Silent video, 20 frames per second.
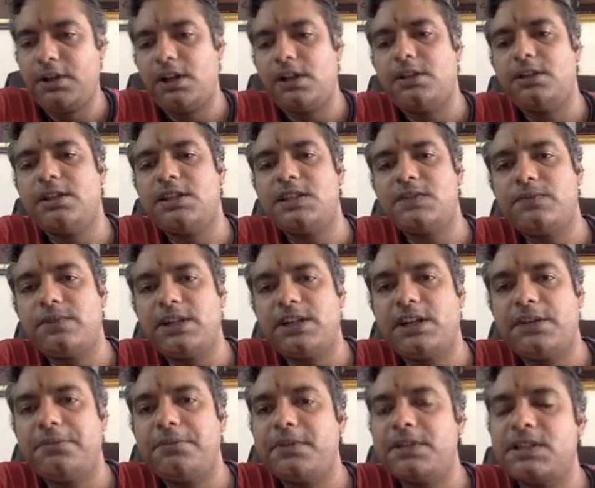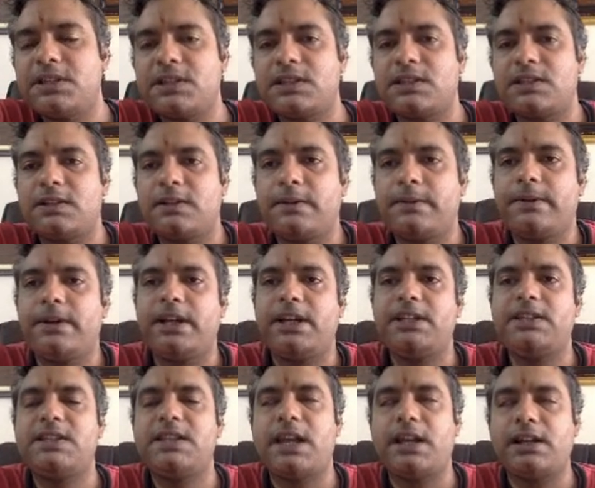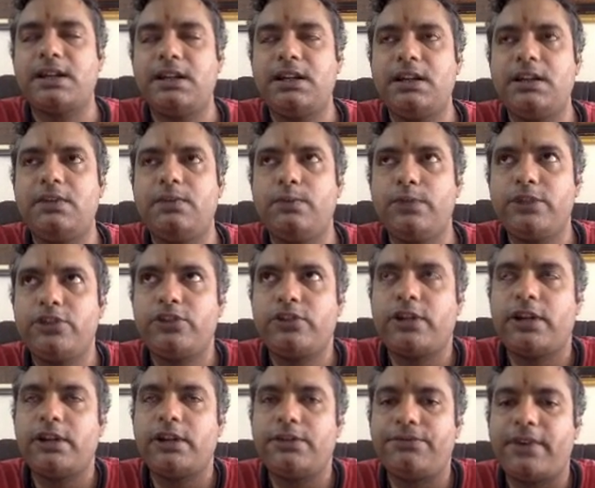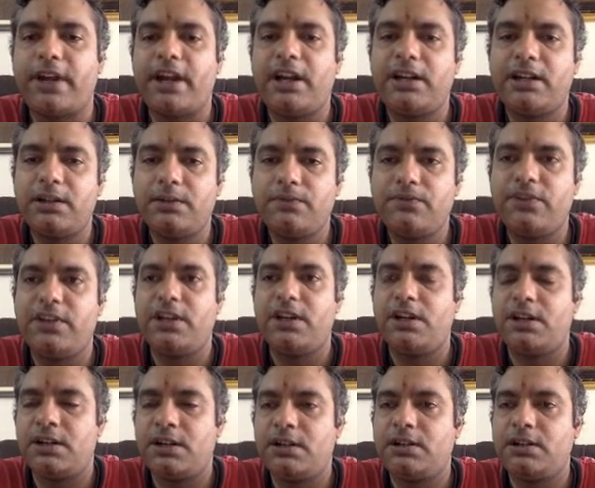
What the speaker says: This will give us exactly which kind of atom we are